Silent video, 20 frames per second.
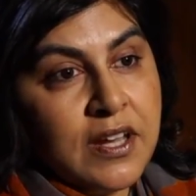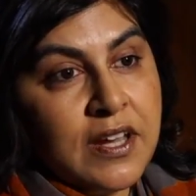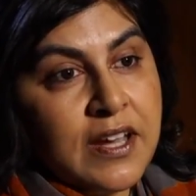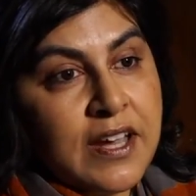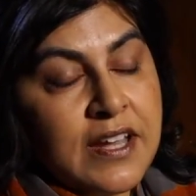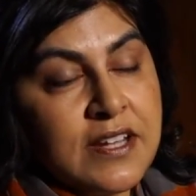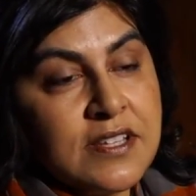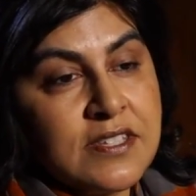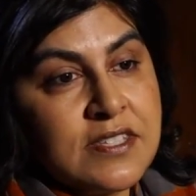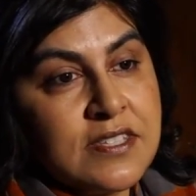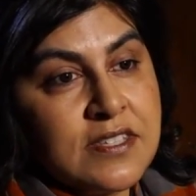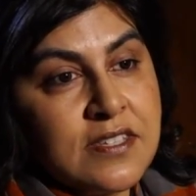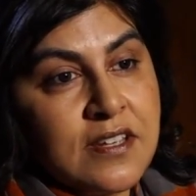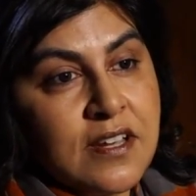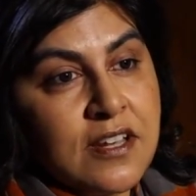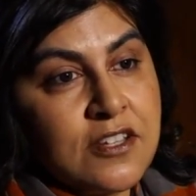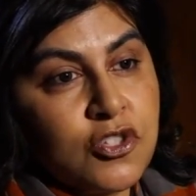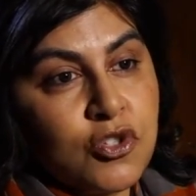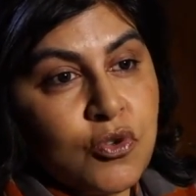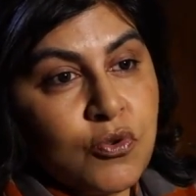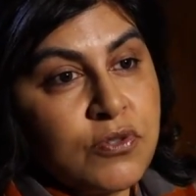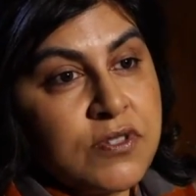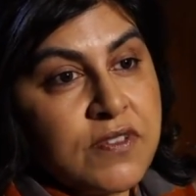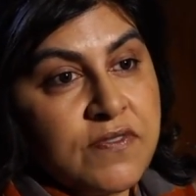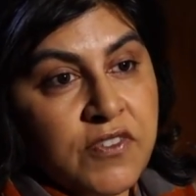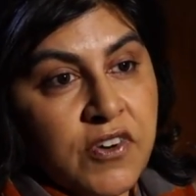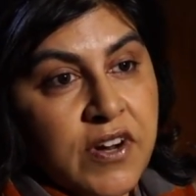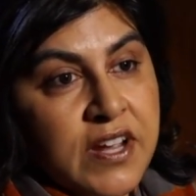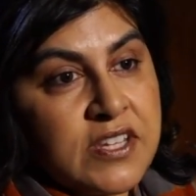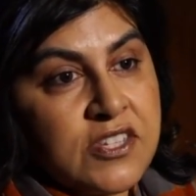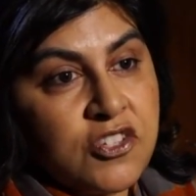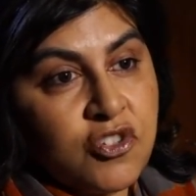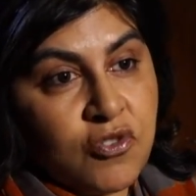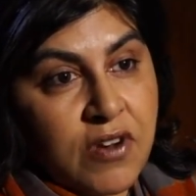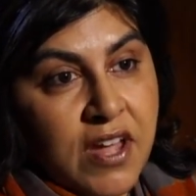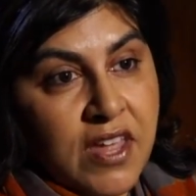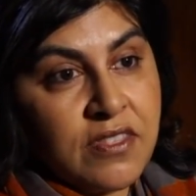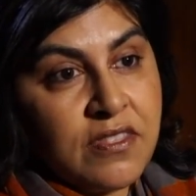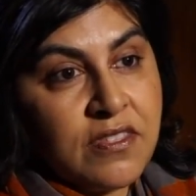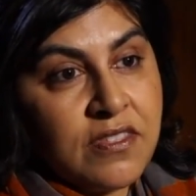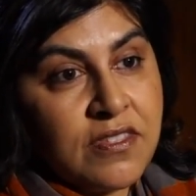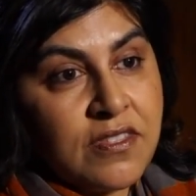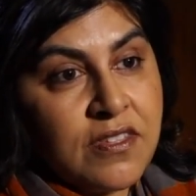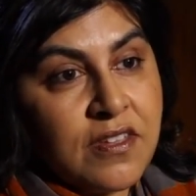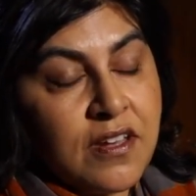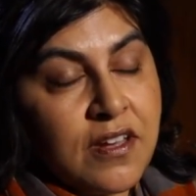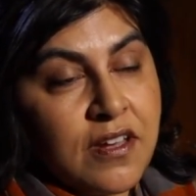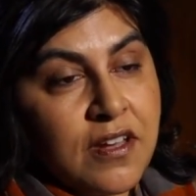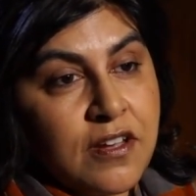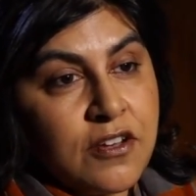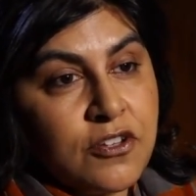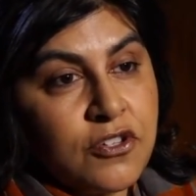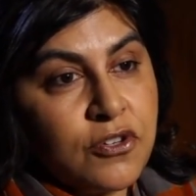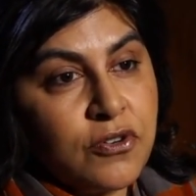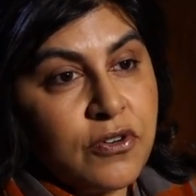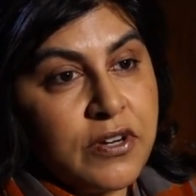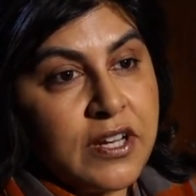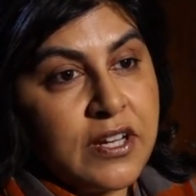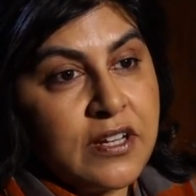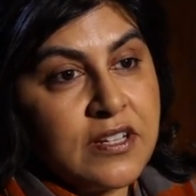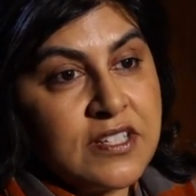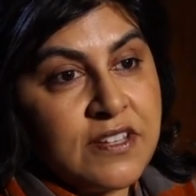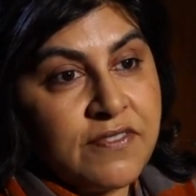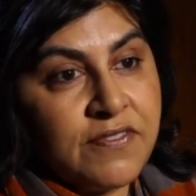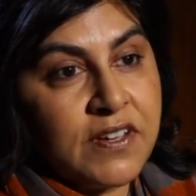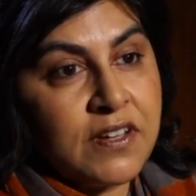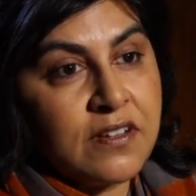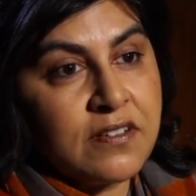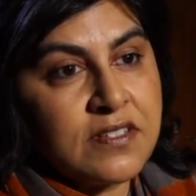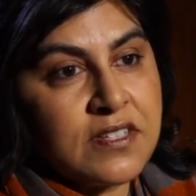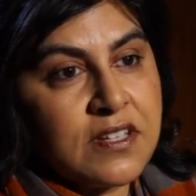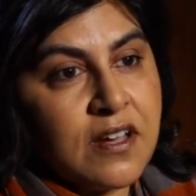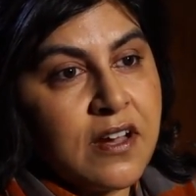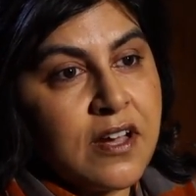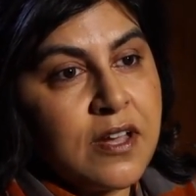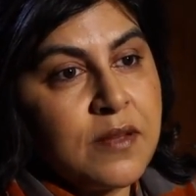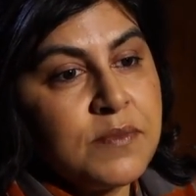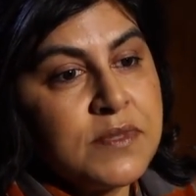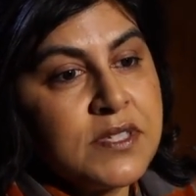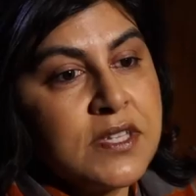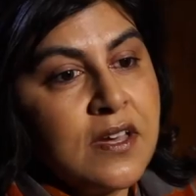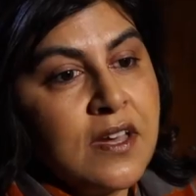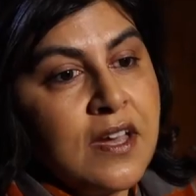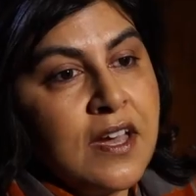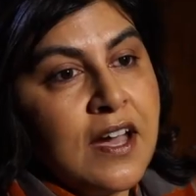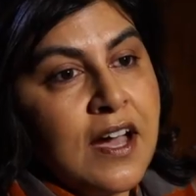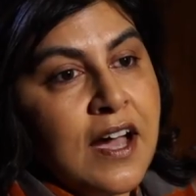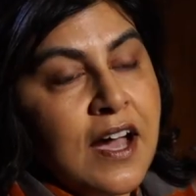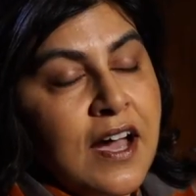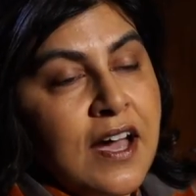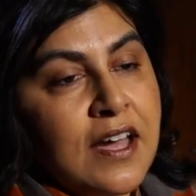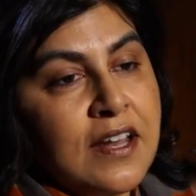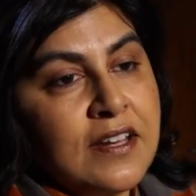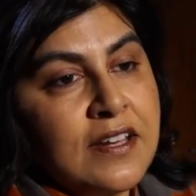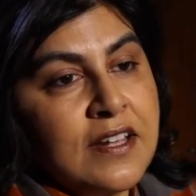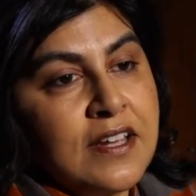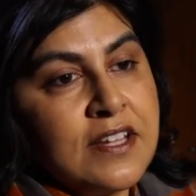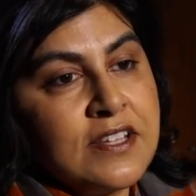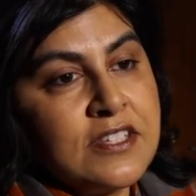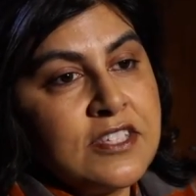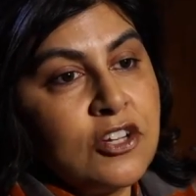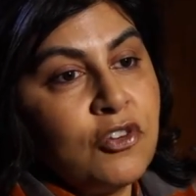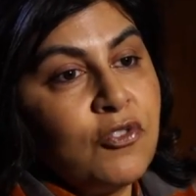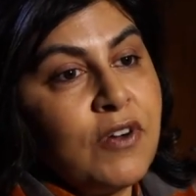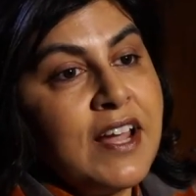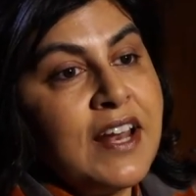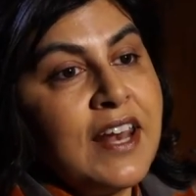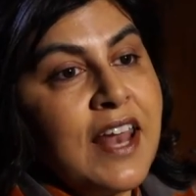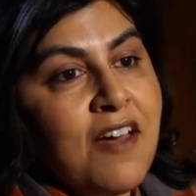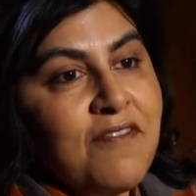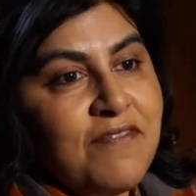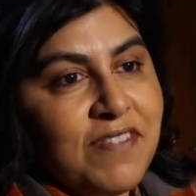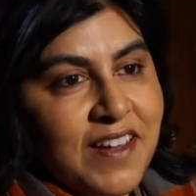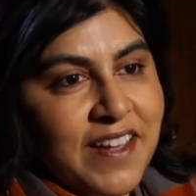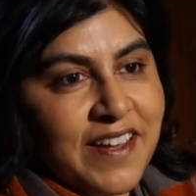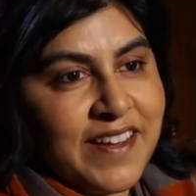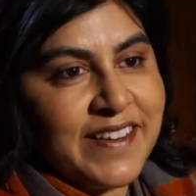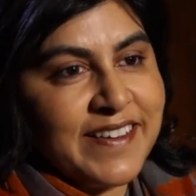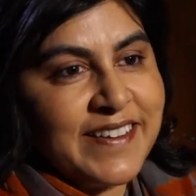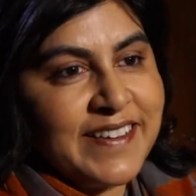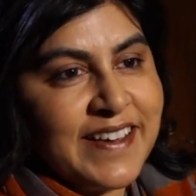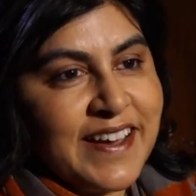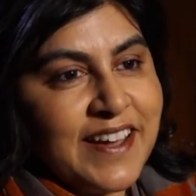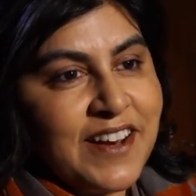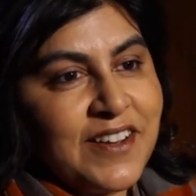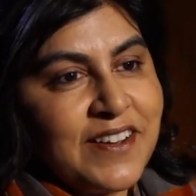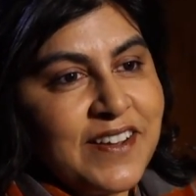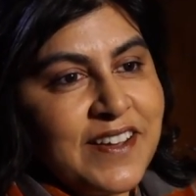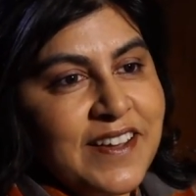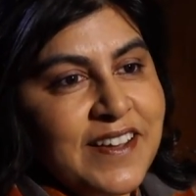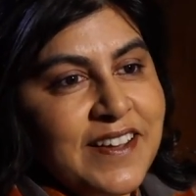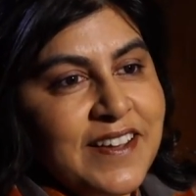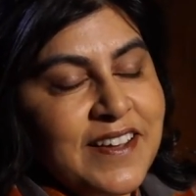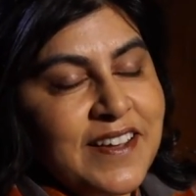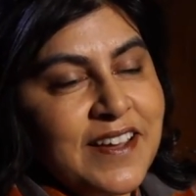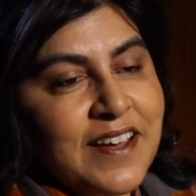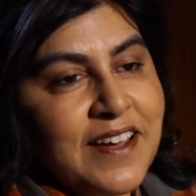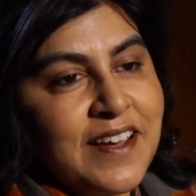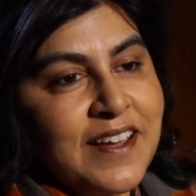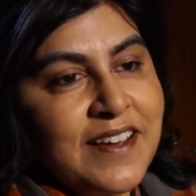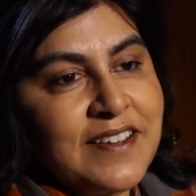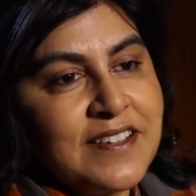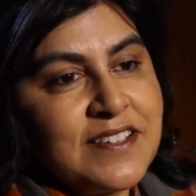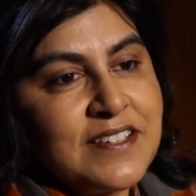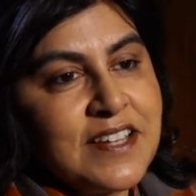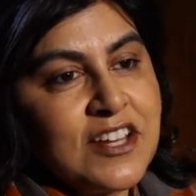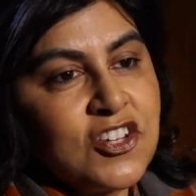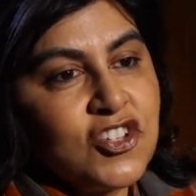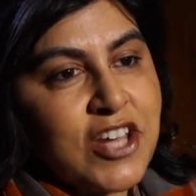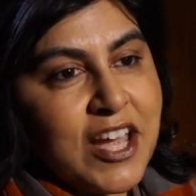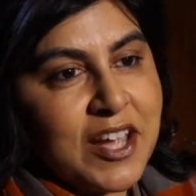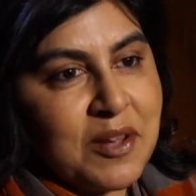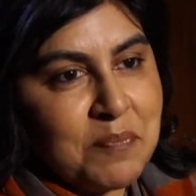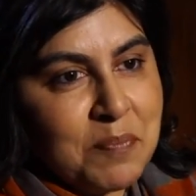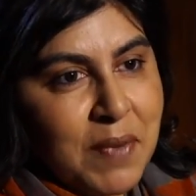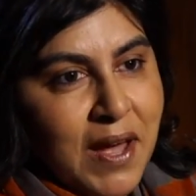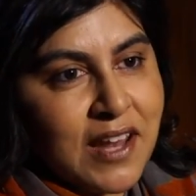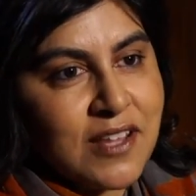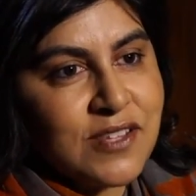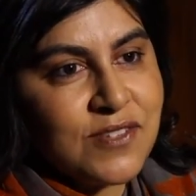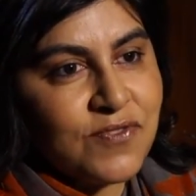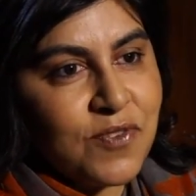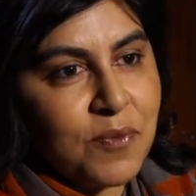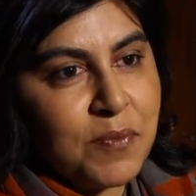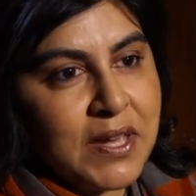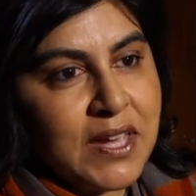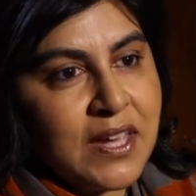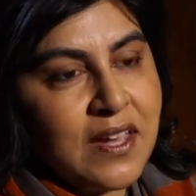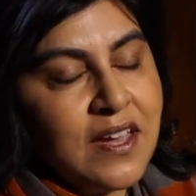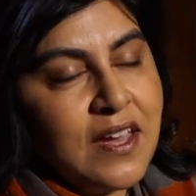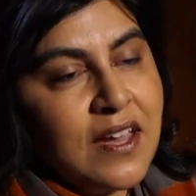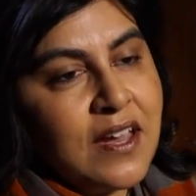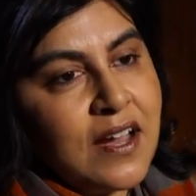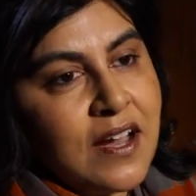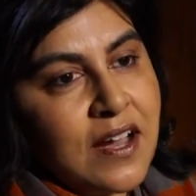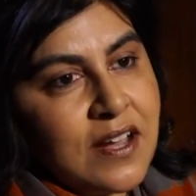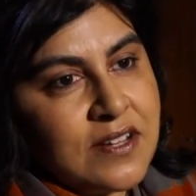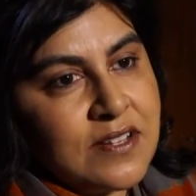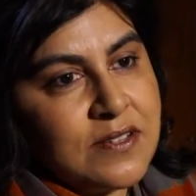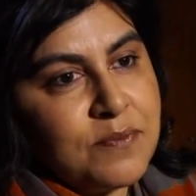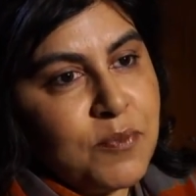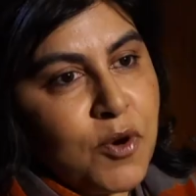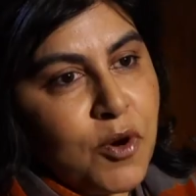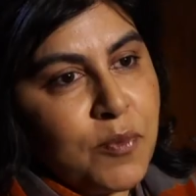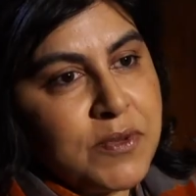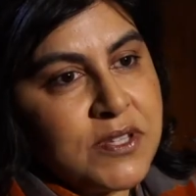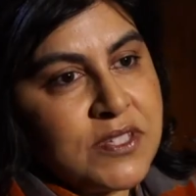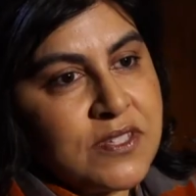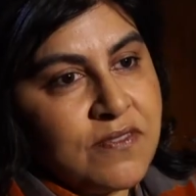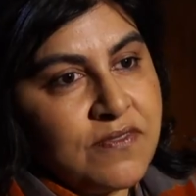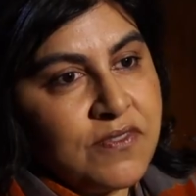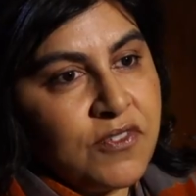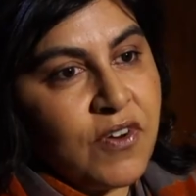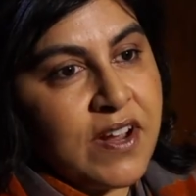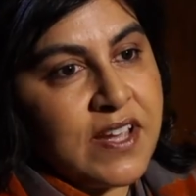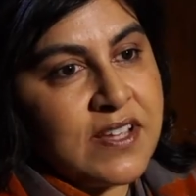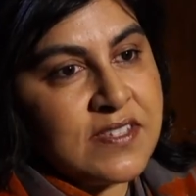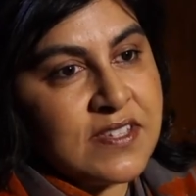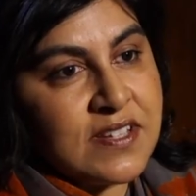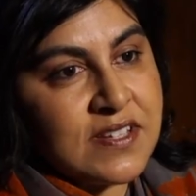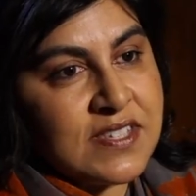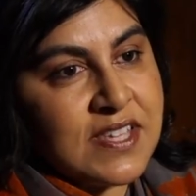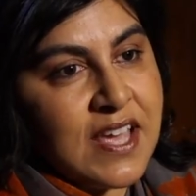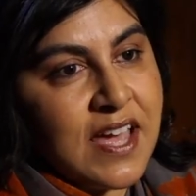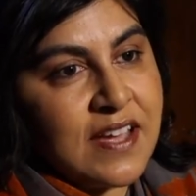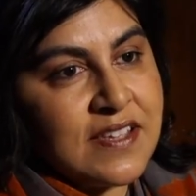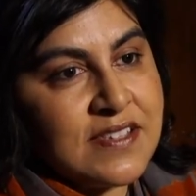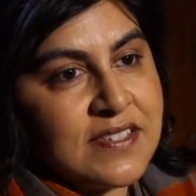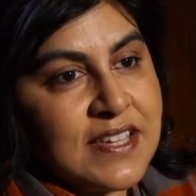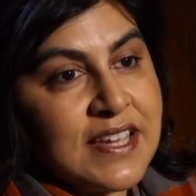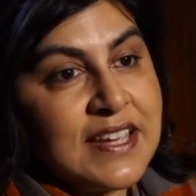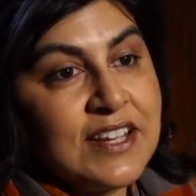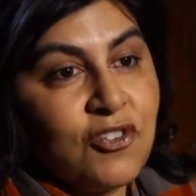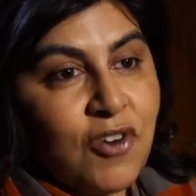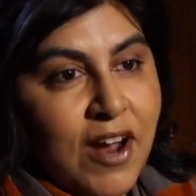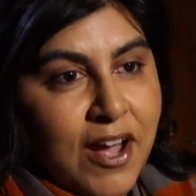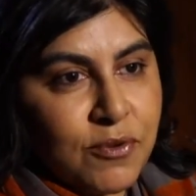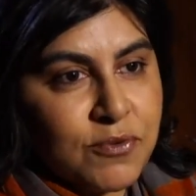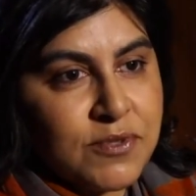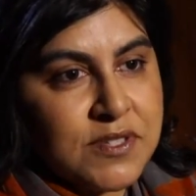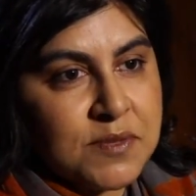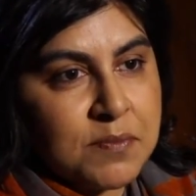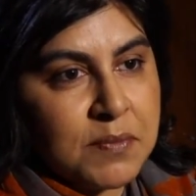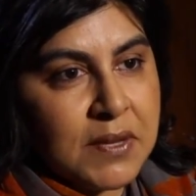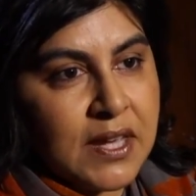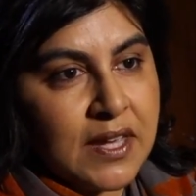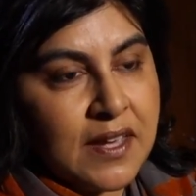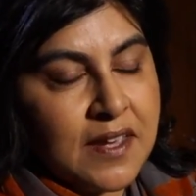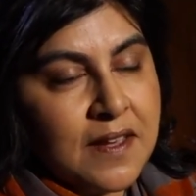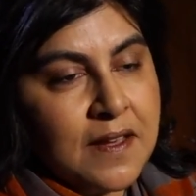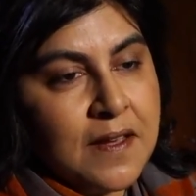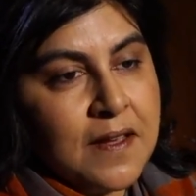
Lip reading: It's a source of great strength during difficult times, and it's a great leveller and a check and balance for me at moments of great success. It grounds me.